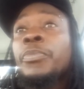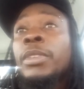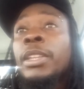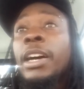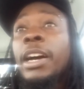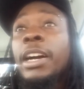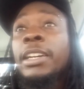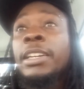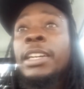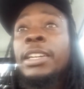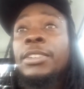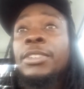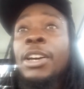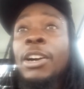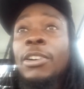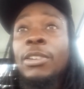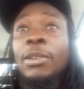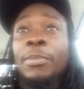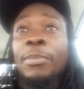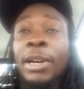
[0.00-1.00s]
I can't
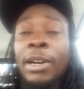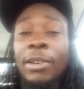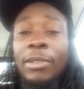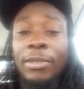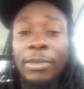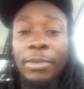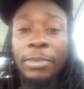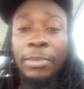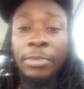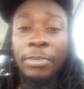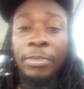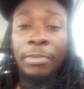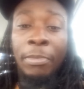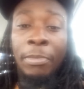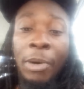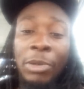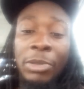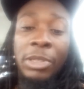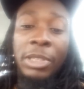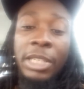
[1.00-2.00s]
talk about
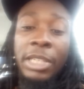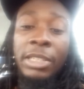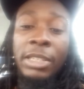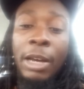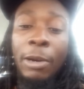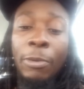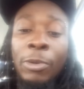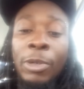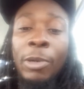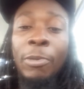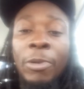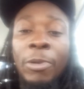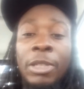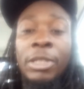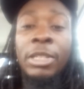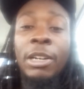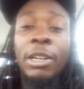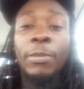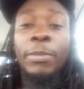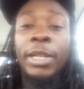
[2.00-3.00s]
most things I will want
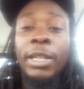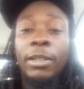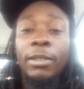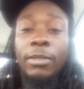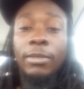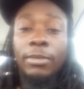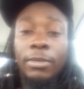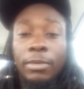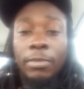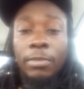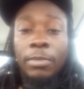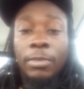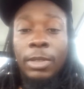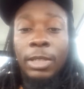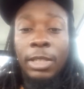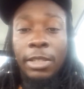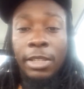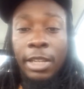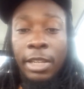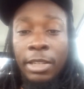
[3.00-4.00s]
to talk about
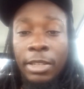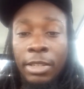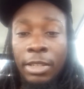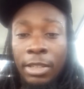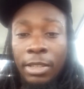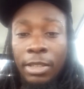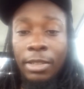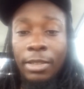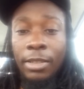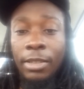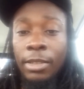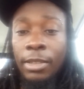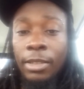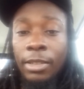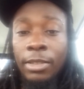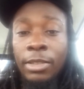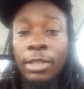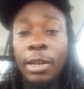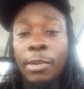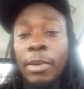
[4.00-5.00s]
because they just
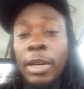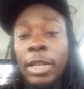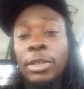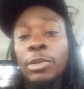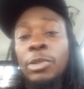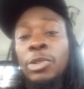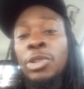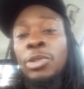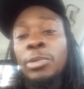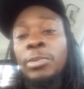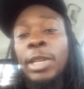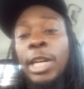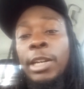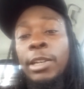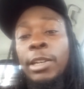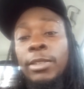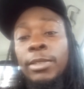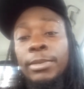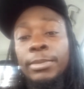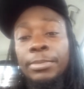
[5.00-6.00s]
shut my YouTube down.